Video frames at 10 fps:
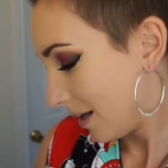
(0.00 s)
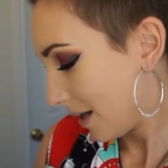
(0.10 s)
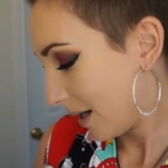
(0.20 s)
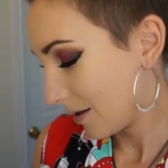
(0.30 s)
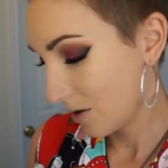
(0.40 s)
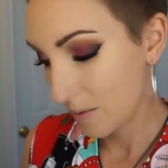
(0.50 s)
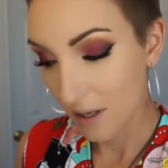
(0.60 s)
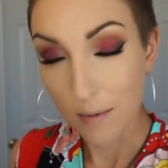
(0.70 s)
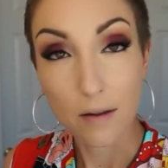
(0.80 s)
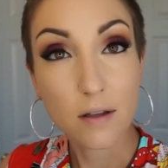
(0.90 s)
ain't nobody
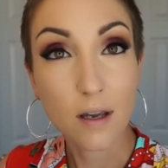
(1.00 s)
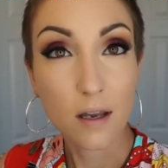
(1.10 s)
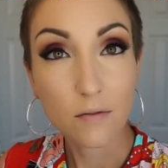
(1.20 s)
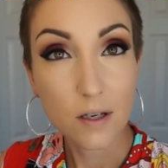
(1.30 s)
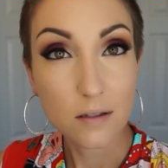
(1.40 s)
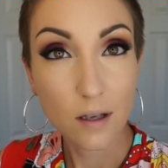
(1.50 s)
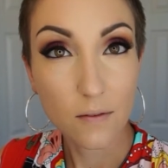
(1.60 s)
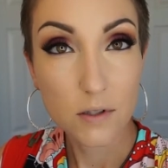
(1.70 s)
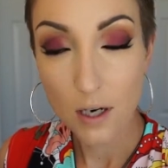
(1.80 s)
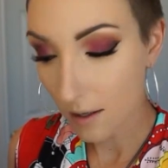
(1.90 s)
about the cake face
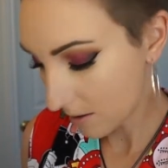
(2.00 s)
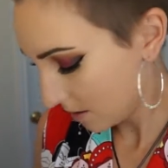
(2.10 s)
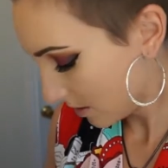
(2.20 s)
lifestyle.